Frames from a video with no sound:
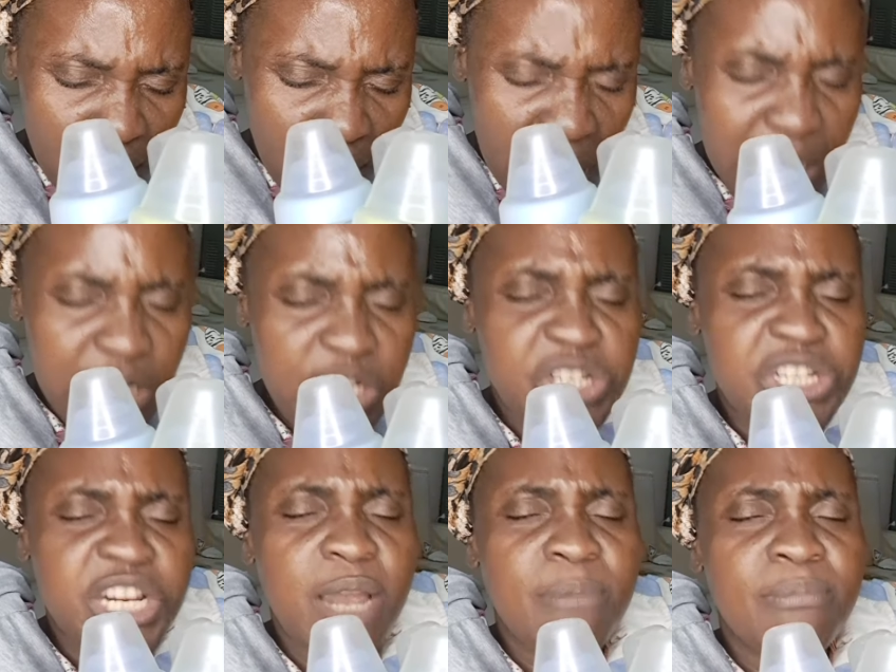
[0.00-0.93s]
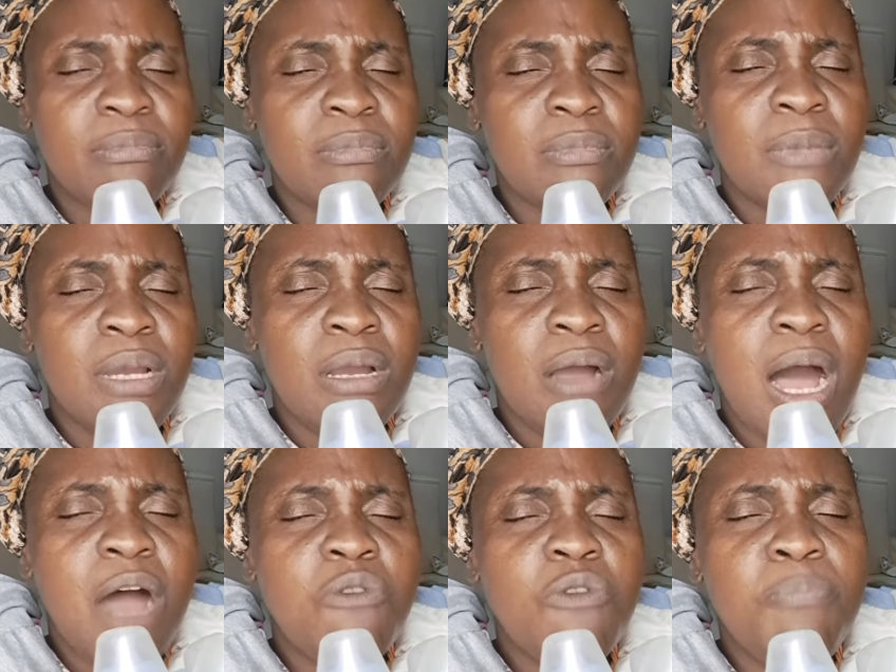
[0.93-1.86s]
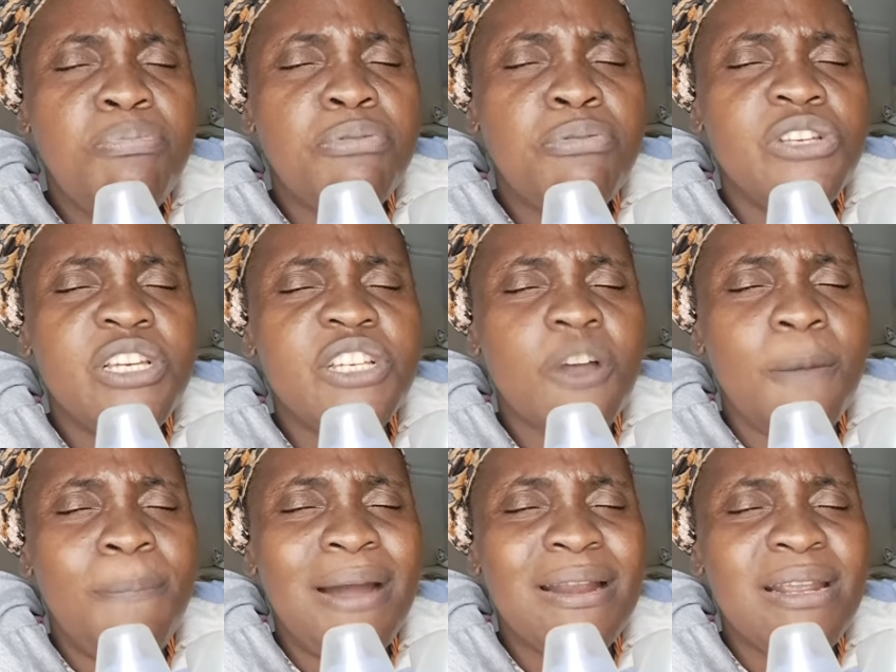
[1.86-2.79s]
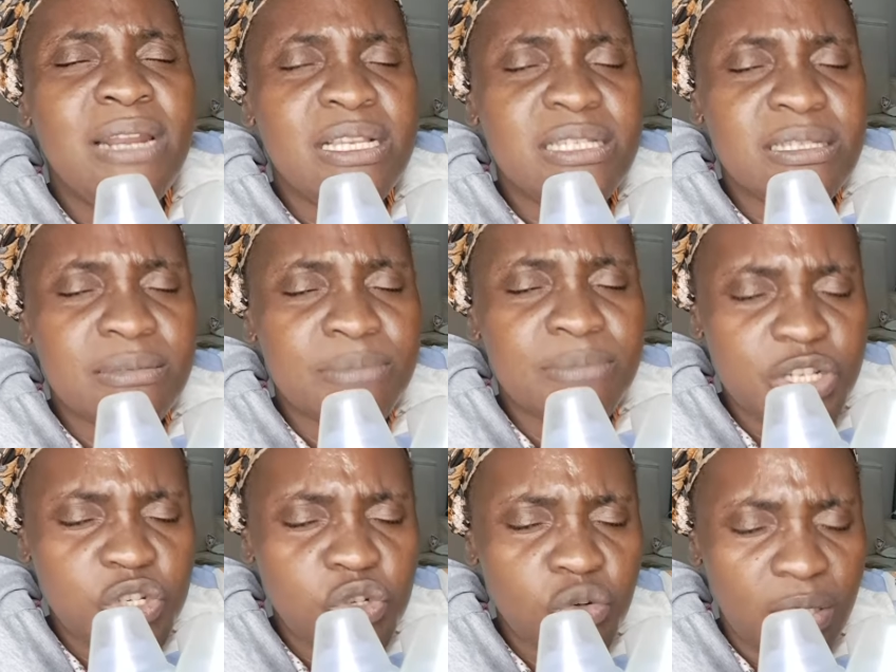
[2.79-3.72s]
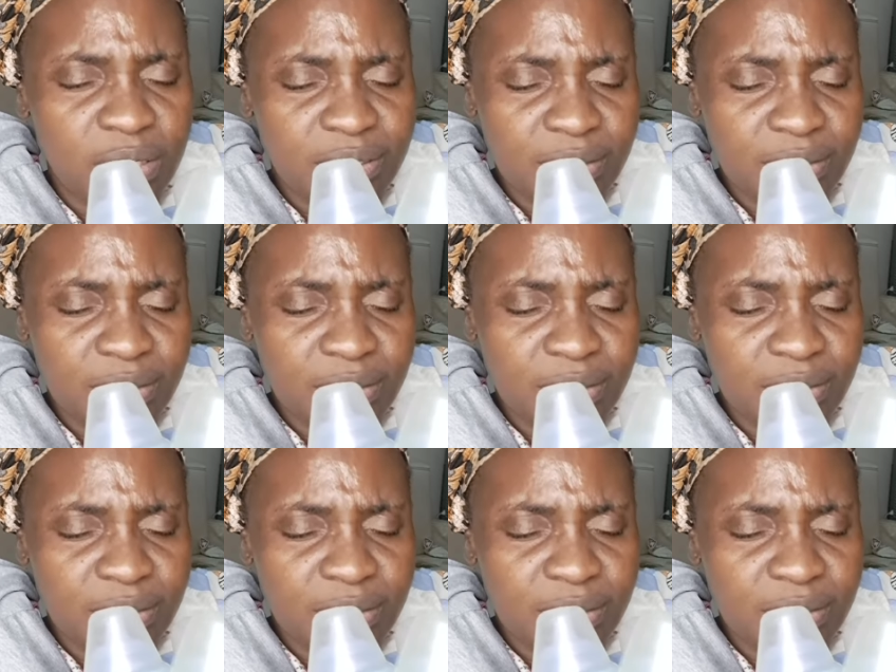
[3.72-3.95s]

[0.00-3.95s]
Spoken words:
Let the shame and reproaches of barrenness be destroyed.